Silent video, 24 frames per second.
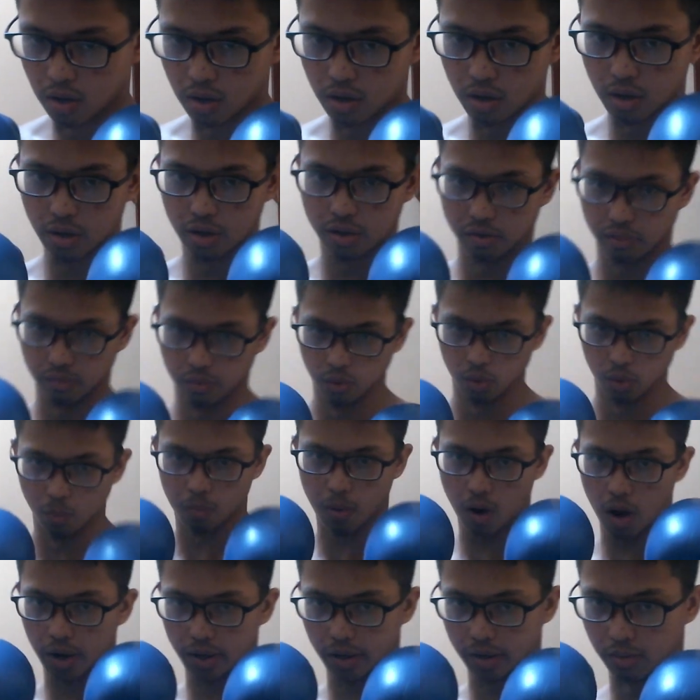through
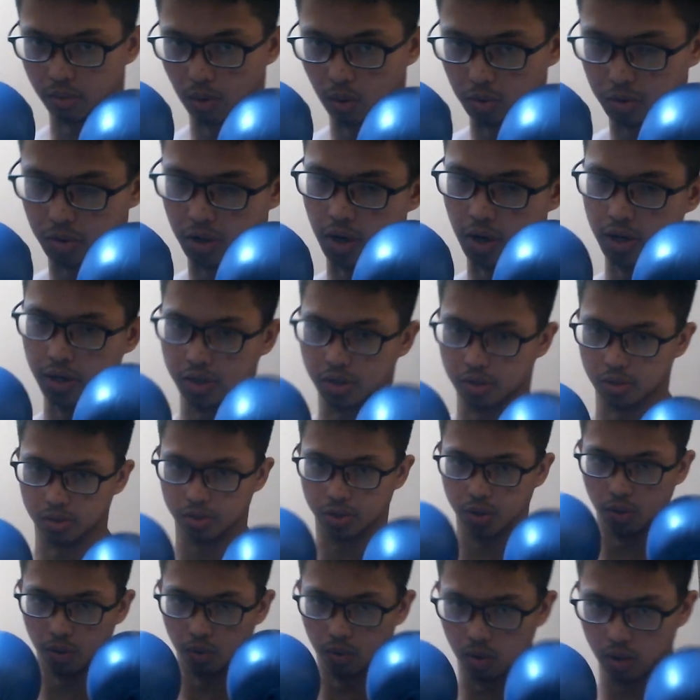body rotation.
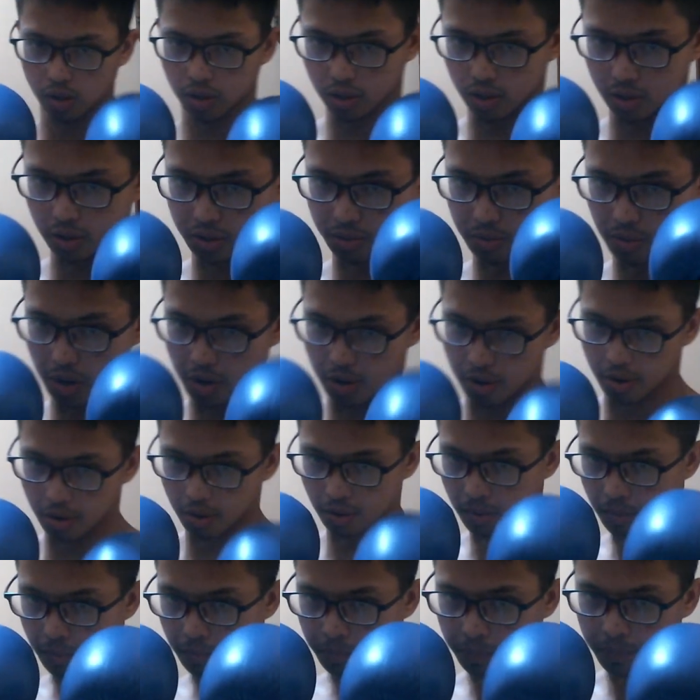So look at this right
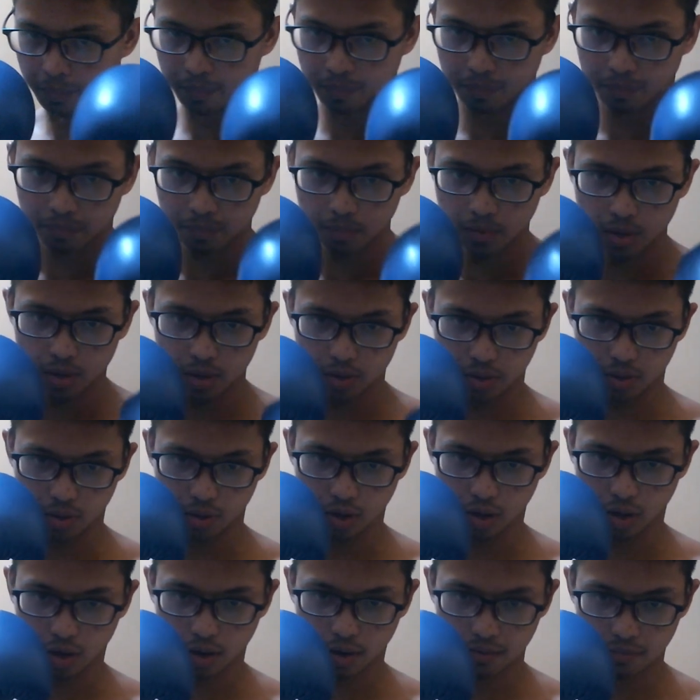here. It's
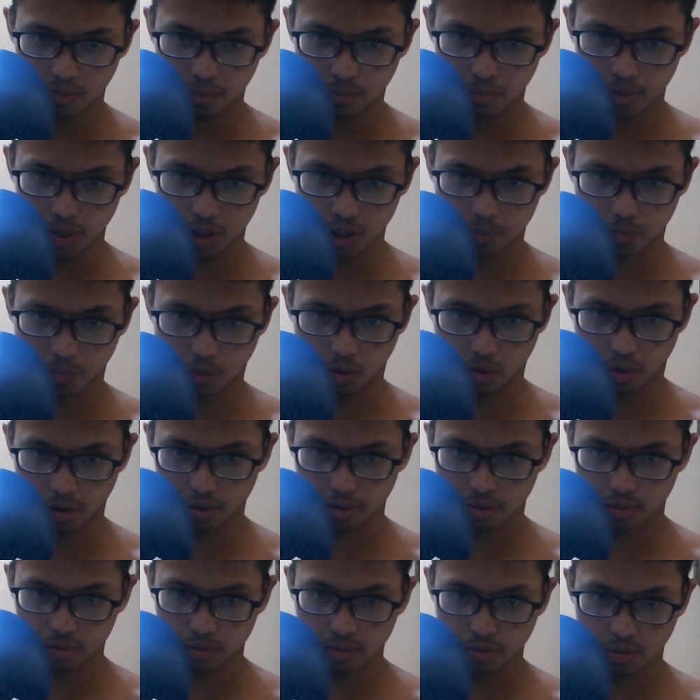gonna come from this
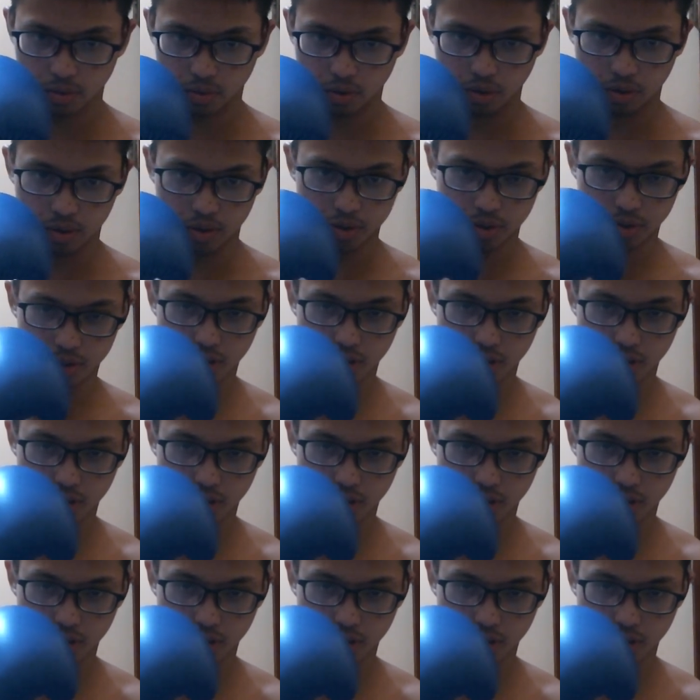part, or he's